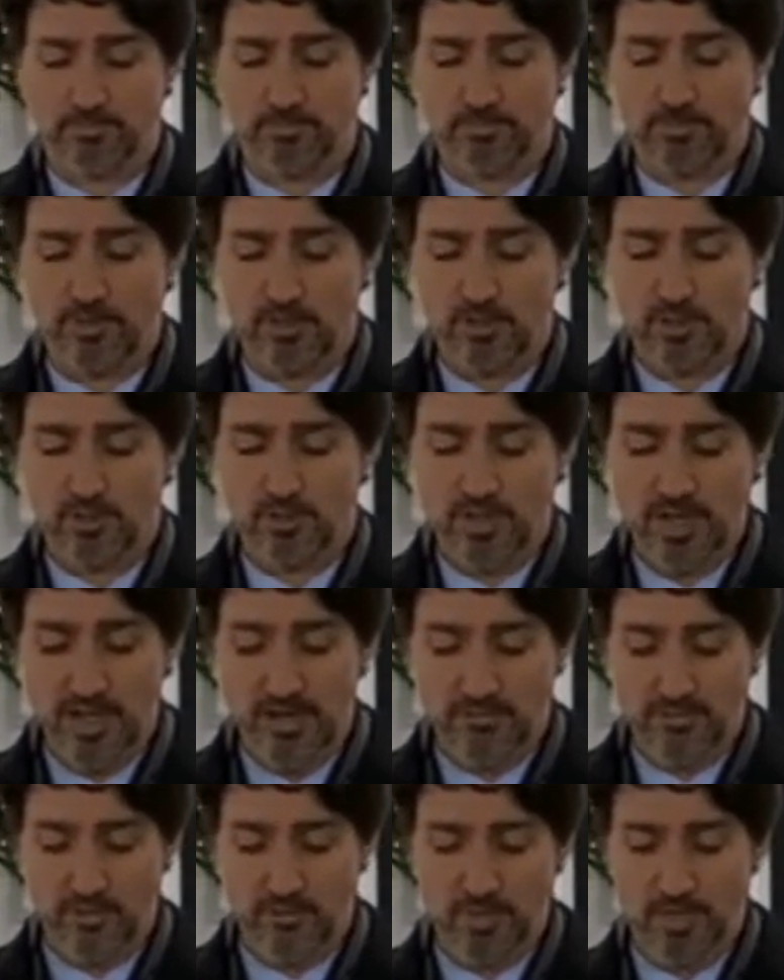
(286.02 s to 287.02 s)
So, to
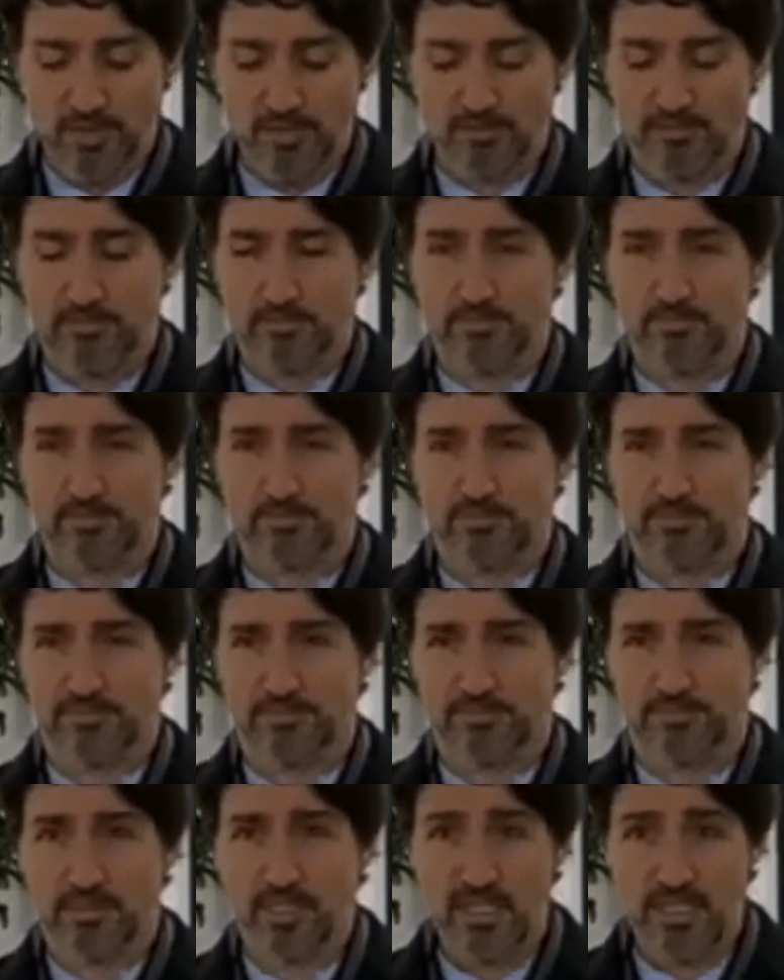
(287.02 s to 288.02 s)
everyone,
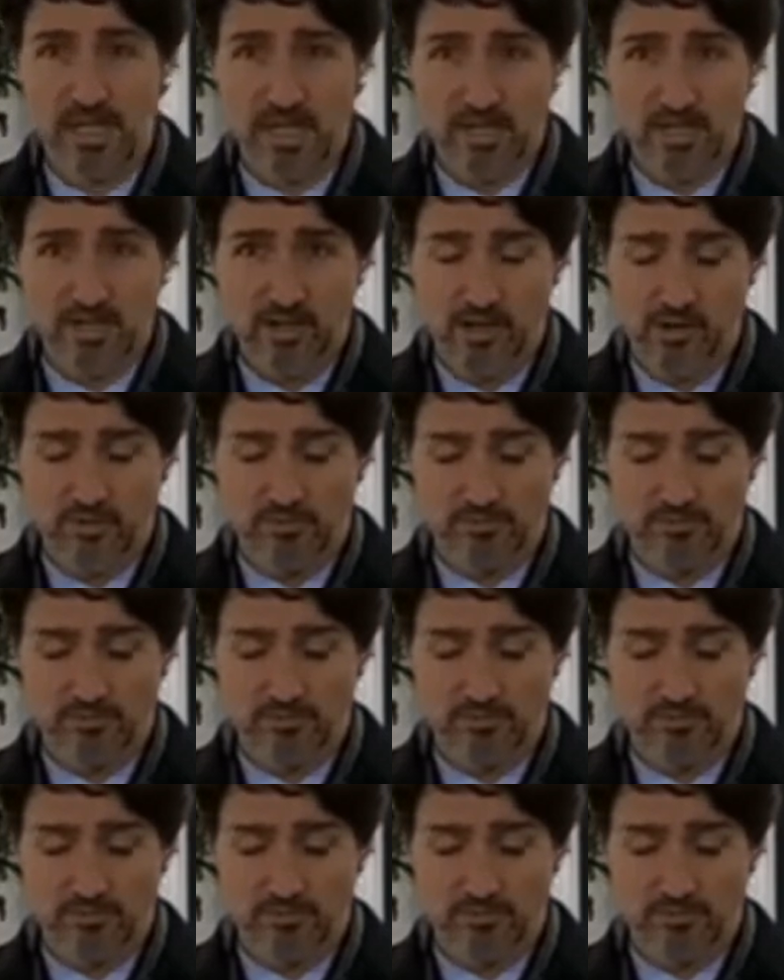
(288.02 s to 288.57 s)
Stay at home.